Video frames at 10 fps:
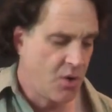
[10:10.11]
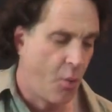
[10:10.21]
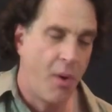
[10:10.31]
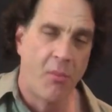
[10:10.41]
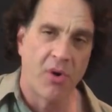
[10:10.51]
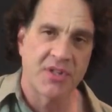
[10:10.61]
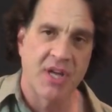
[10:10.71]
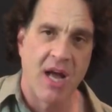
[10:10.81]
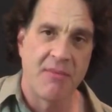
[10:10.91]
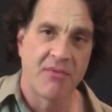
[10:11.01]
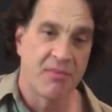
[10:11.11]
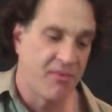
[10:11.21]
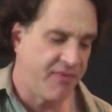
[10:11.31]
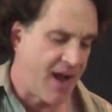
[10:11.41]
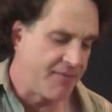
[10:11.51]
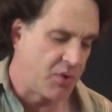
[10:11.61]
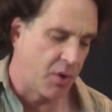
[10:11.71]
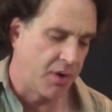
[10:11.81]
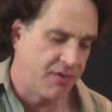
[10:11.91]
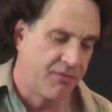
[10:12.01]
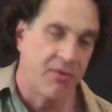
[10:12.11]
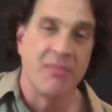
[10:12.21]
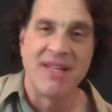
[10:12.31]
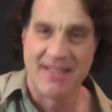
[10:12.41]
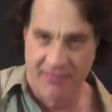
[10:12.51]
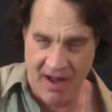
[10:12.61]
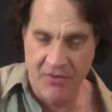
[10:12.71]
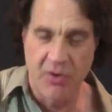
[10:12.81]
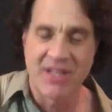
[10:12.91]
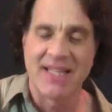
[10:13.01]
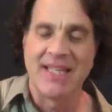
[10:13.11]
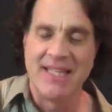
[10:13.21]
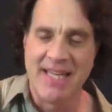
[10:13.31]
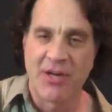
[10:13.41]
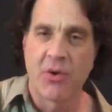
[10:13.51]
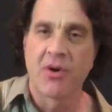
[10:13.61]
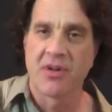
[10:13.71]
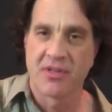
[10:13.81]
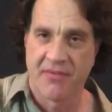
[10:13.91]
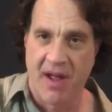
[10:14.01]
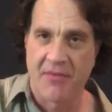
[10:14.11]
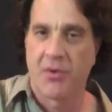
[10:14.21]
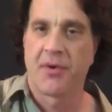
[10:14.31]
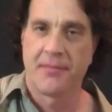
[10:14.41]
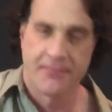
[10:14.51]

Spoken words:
One more time from the 5 chord. From the 5 chord, I say D chord, 5 chord.